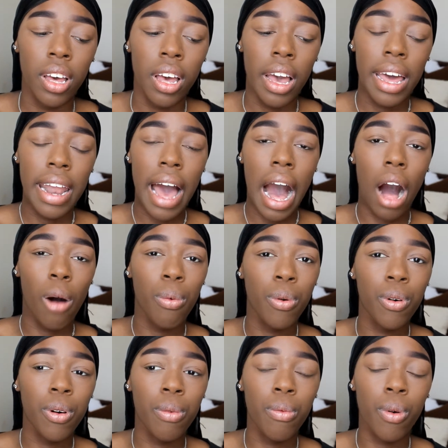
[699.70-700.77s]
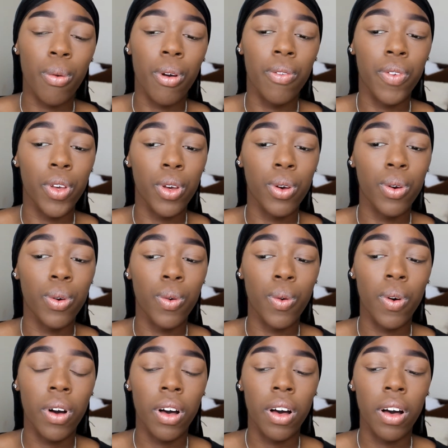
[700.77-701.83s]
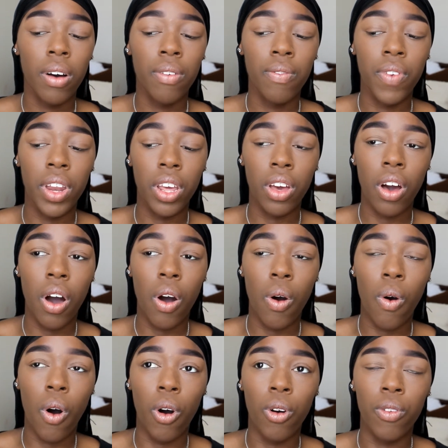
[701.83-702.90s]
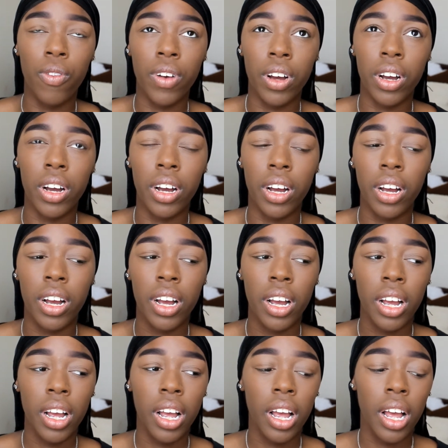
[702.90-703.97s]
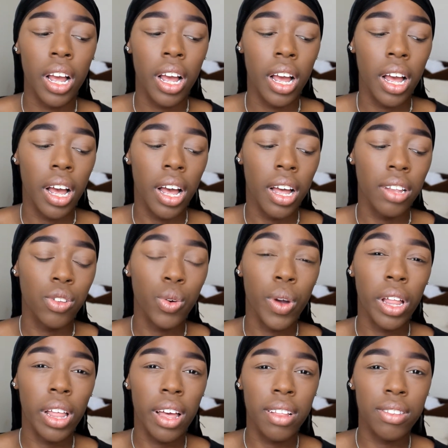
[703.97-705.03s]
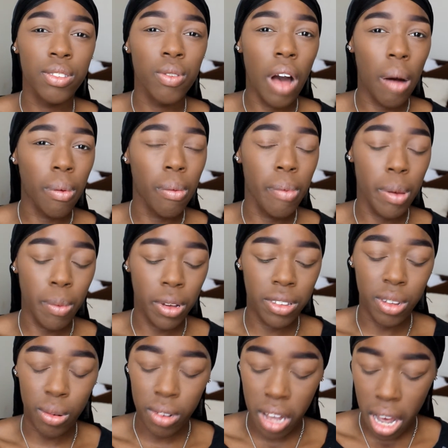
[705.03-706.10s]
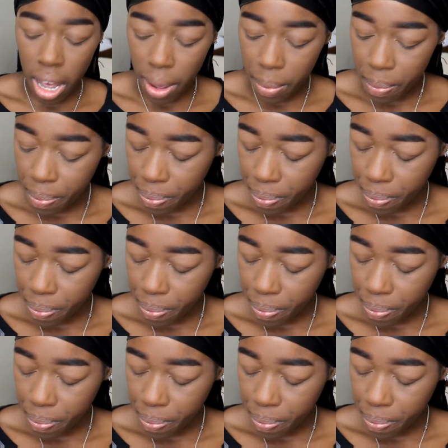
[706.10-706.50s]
an album review video over Tory Lanez's new album Memories Don't Die.